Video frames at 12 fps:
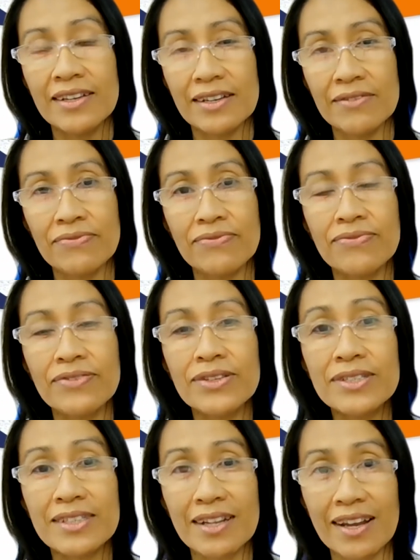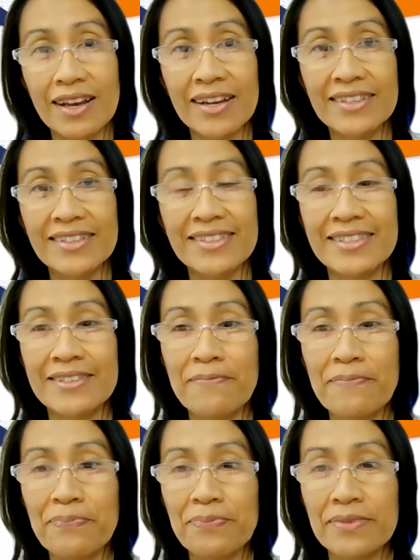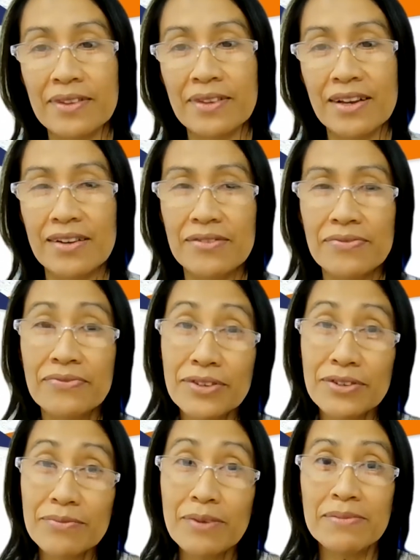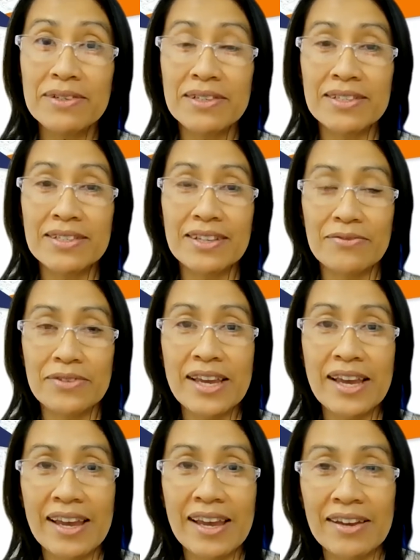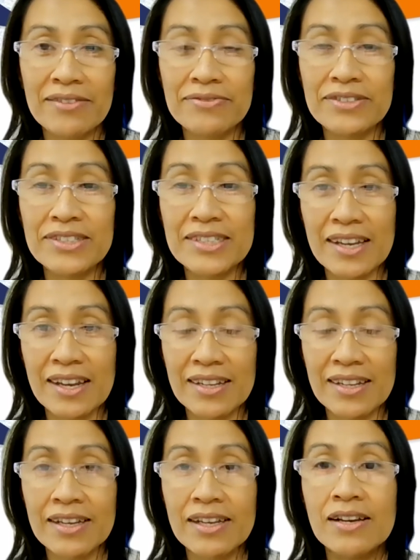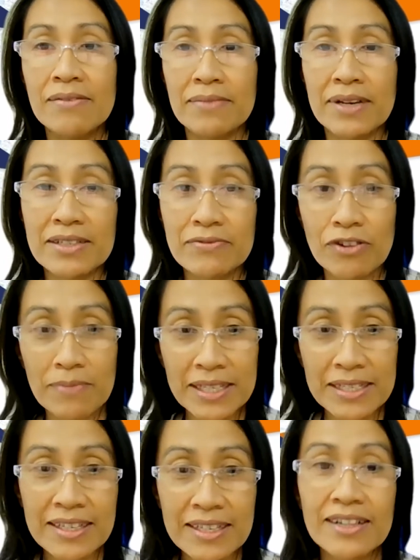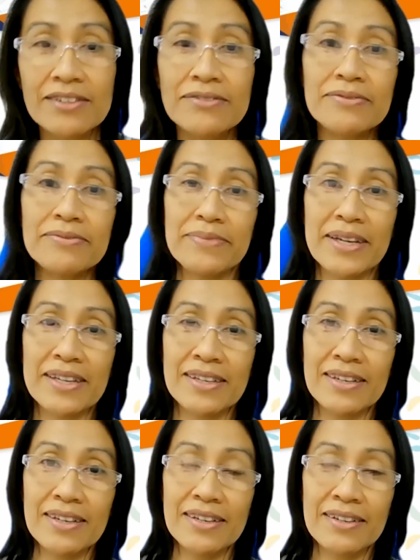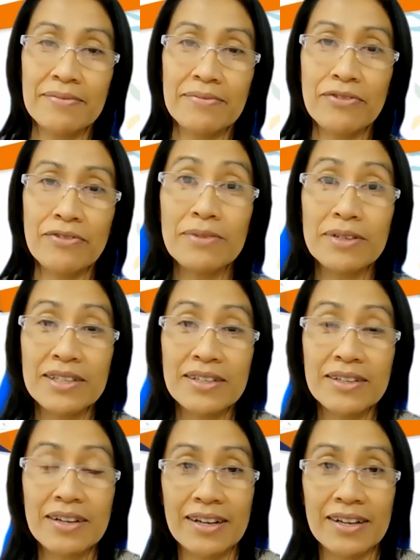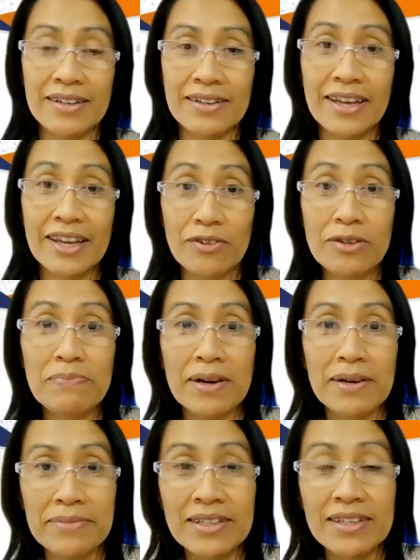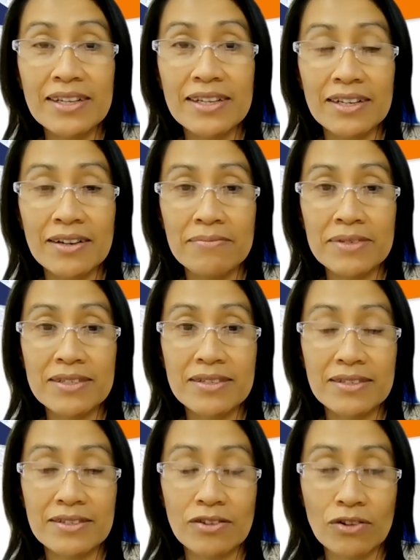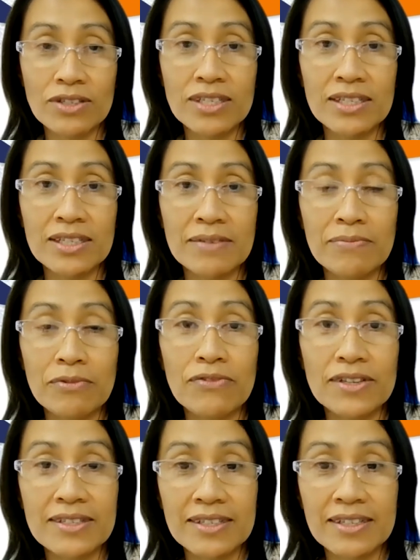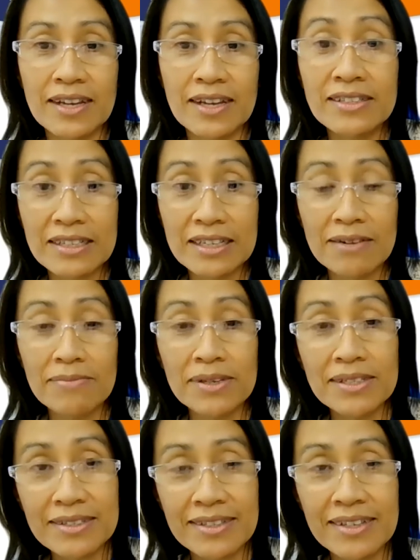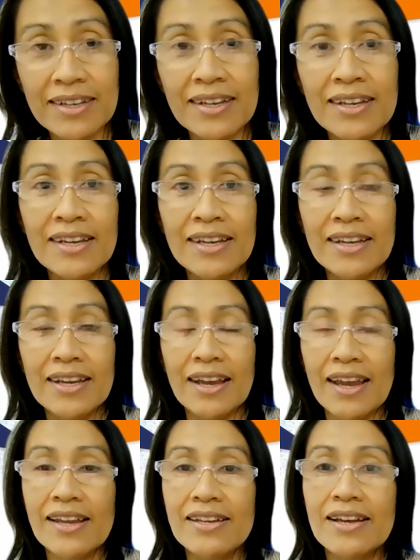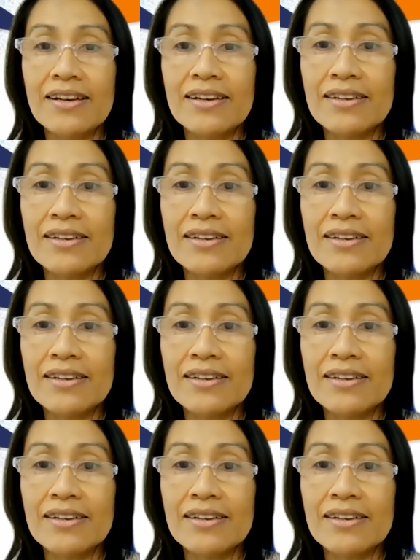a few slides, a few memories that we have shared for myself, my former head of department, Ms. Dr. Professor Anthony Cummins, and